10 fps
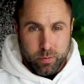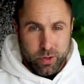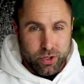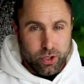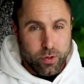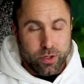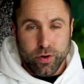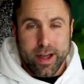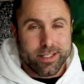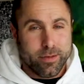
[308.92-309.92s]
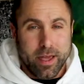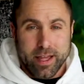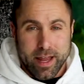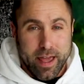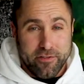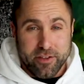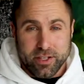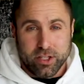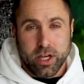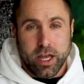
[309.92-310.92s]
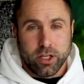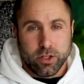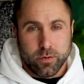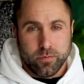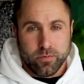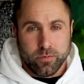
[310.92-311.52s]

because you are trying to make an effort to change.